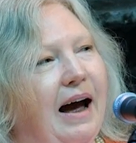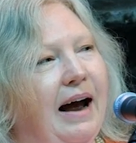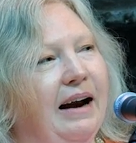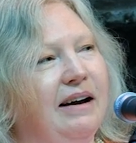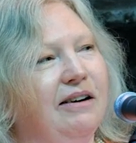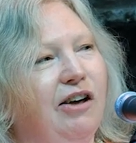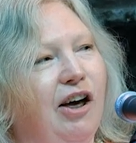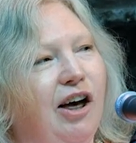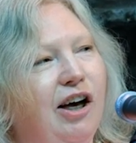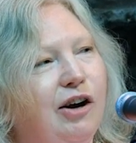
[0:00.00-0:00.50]

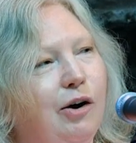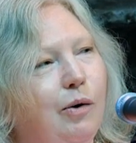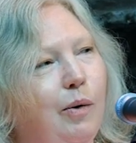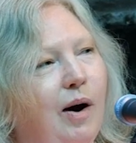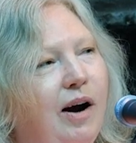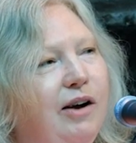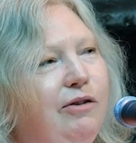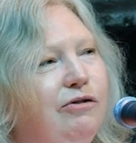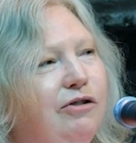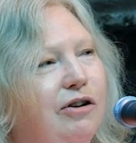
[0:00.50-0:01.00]
and her
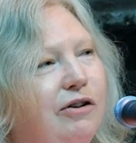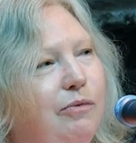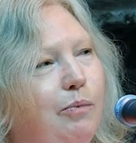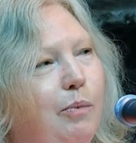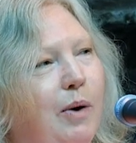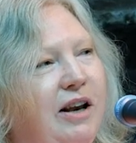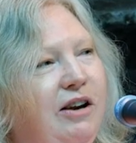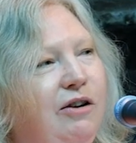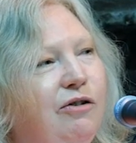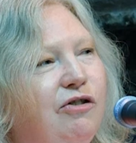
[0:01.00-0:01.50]
quote
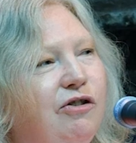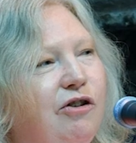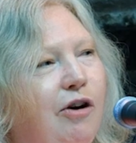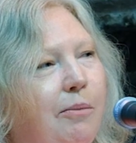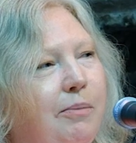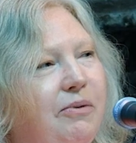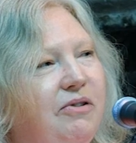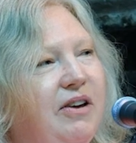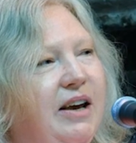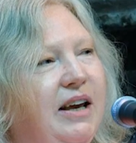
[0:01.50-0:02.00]
of, "When you
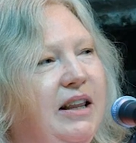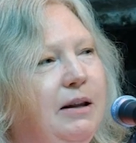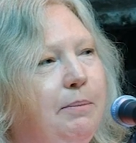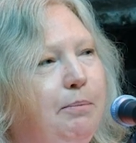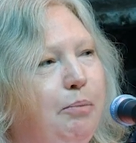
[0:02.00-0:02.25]
stop seeing